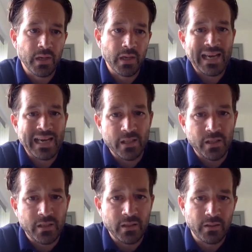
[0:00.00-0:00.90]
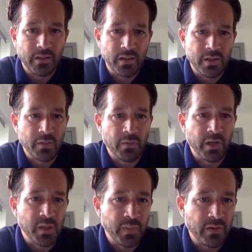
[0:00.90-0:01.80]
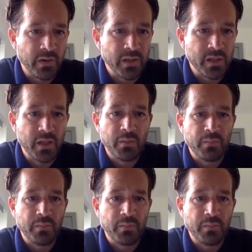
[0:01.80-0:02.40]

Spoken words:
enhance the consumer experience,